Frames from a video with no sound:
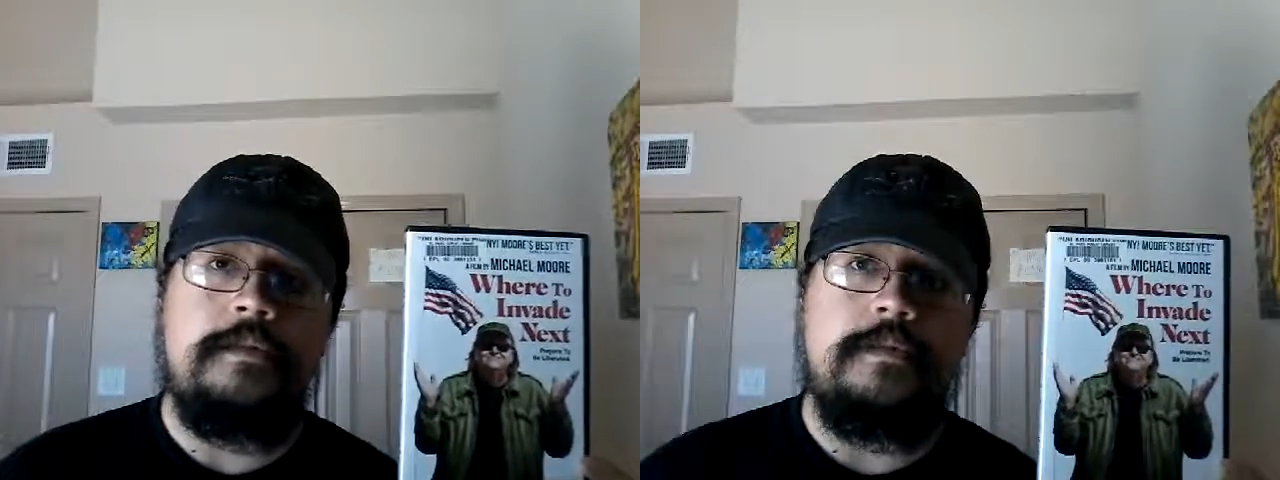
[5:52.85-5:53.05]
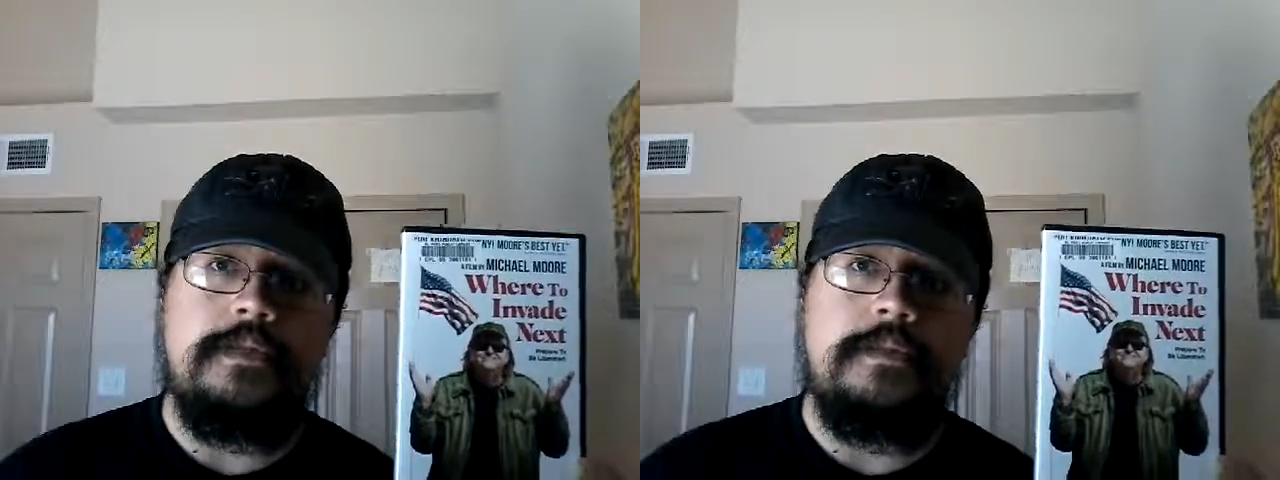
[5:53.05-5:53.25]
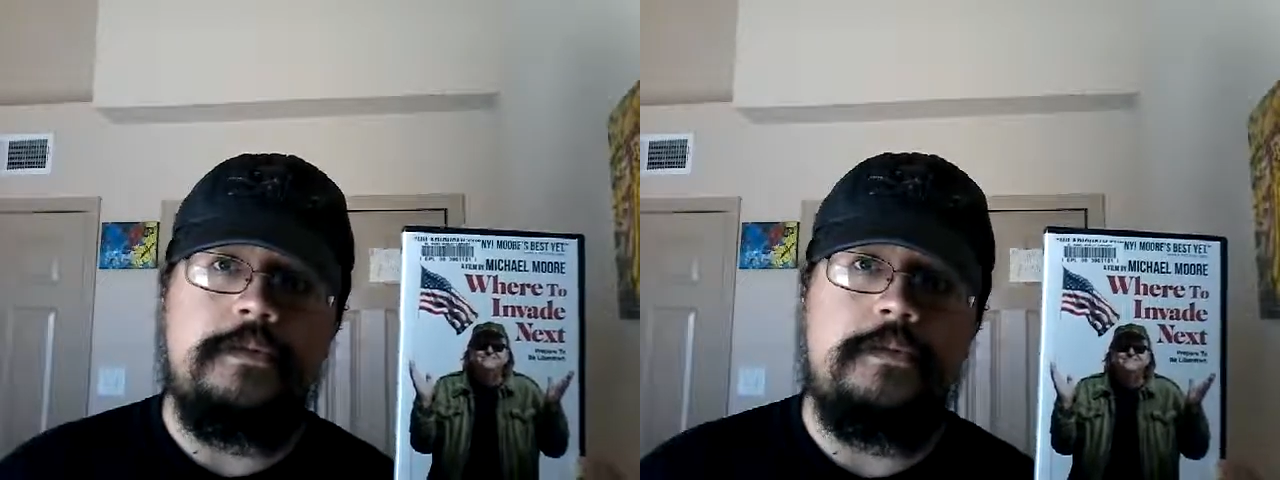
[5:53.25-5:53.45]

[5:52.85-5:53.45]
yeah.